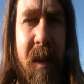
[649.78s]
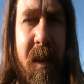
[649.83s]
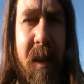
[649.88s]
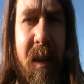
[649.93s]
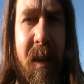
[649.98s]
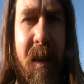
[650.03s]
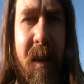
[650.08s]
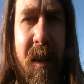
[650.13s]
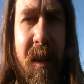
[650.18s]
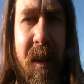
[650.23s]

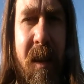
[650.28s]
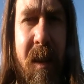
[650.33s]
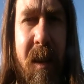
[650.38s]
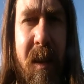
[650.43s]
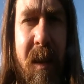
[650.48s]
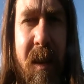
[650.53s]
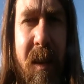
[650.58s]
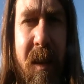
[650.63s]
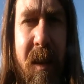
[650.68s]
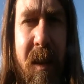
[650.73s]

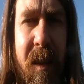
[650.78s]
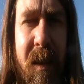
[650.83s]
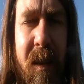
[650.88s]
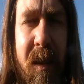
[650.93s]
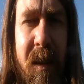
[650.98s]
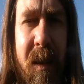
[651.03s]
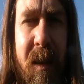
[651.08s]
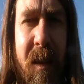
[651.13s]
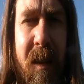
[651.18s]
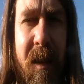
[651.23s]

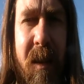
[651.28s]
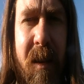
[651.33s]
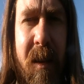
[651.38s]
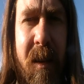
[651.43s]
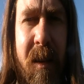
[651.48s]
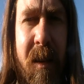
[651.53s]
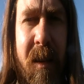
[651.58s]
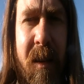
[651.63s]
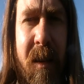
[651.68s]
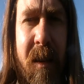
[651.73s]

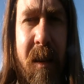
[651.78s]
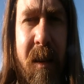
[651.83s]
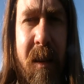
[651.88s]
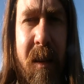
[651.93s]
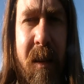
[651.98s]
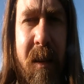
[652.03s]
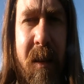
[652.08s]
Nobody speaks.